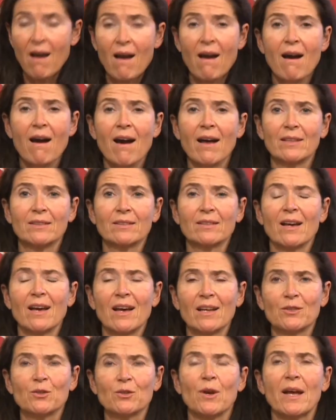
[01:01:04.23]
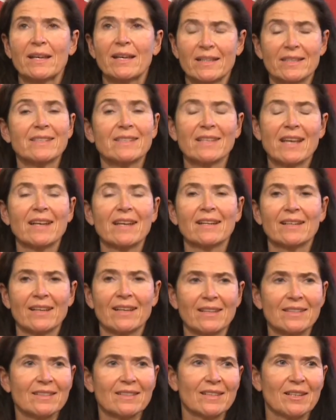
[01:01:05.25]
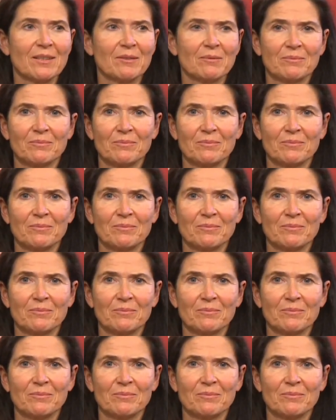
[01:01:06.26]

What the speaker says: hard to understand, honestly.